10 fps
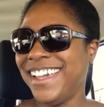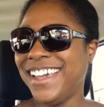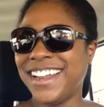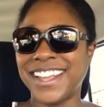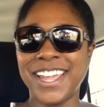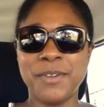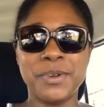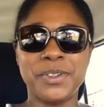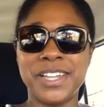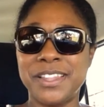And I can't
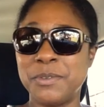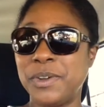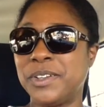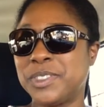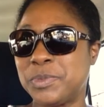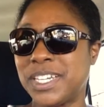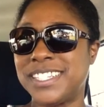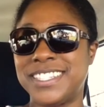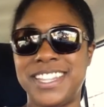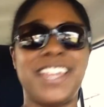roll down the windows
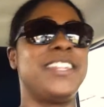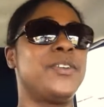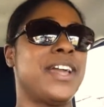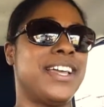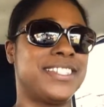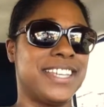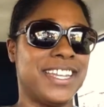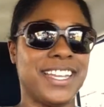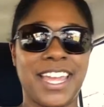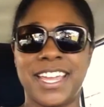because then you guys
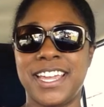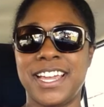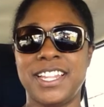get like